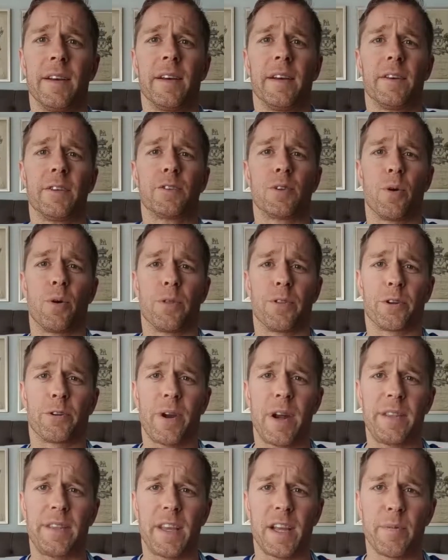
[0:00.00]
So the
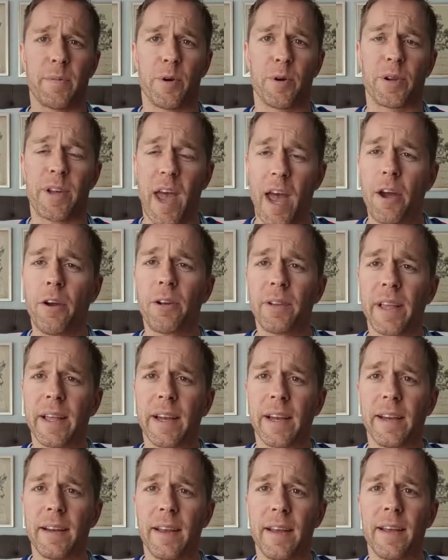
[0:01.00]
great thing about
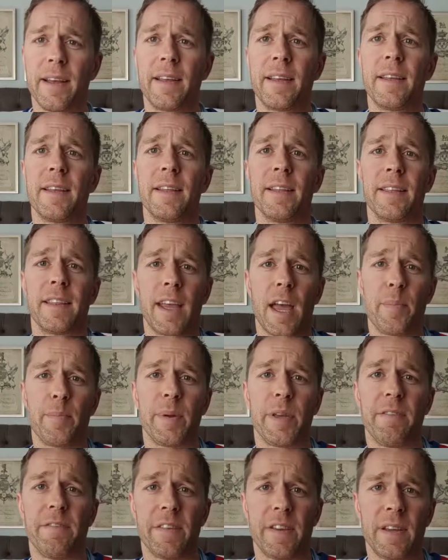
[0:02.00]
calculating the
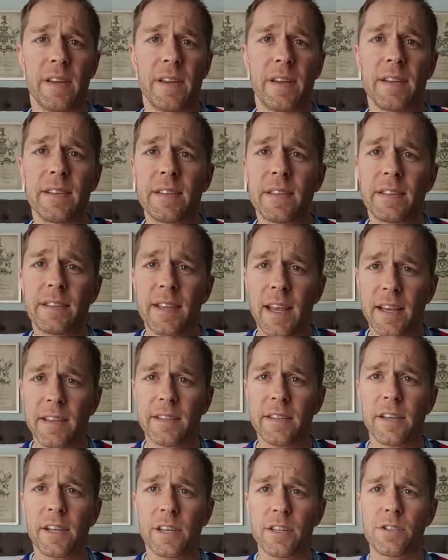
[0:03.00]
NPV is it takes
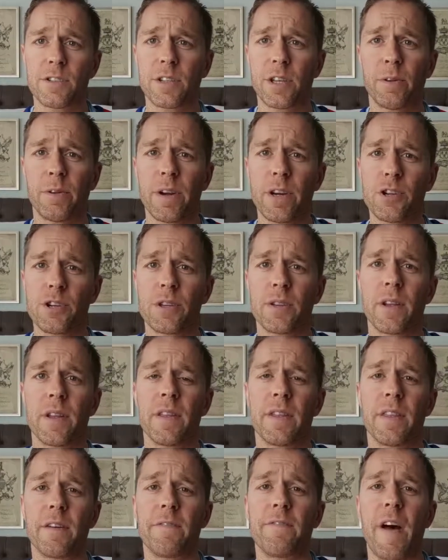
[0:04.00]
into consideration
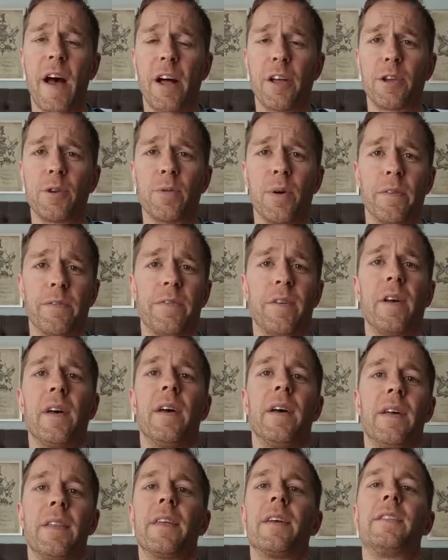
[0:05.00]
the value of
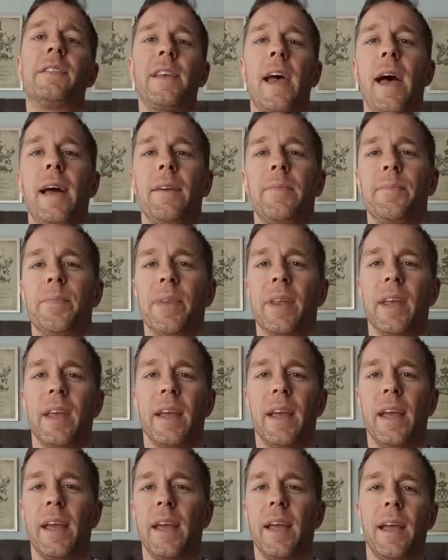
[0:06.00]
the debt
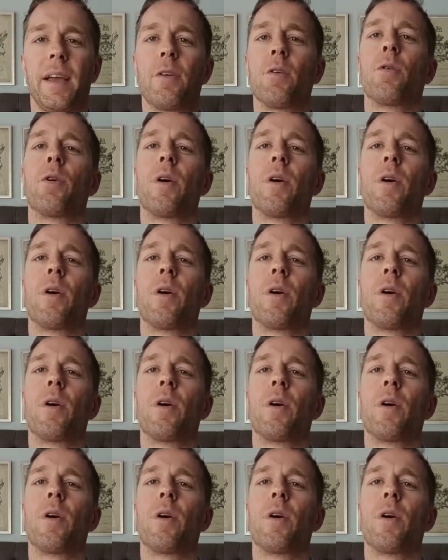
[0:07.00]
and or